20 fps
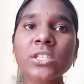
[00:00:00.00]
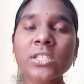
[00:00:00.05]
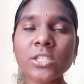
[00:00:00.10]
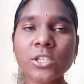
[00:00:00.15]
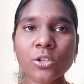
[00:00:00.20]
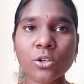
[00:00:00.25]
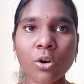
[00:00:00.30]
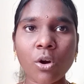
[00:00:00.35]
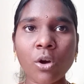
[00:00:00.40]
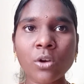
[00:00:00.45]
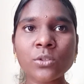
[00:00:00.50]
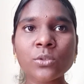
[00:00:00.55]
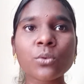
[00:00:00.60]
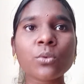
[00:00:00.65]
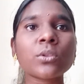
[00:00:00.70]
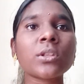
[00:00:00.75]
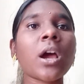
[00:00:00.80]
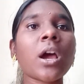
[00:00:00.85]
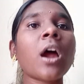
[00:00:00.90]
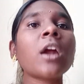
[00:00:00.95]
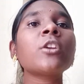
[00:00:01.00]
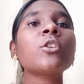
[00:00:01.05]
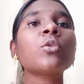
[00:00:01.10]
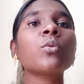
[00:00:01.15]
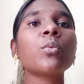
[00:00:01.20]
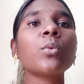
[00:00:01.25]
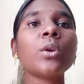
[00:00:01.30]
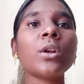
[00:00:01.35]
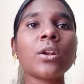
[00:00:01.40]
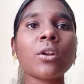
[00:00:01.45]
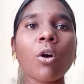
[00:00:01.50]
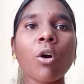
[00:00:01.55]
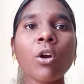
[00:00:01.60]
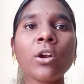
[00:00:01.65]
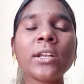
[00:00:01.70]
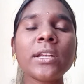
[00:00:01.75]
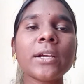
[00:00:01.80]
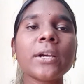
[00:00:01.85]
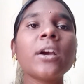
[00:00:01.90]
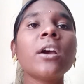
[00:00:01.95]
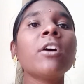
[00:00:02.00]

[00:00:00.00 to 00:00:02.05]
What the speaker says: strong so that you will not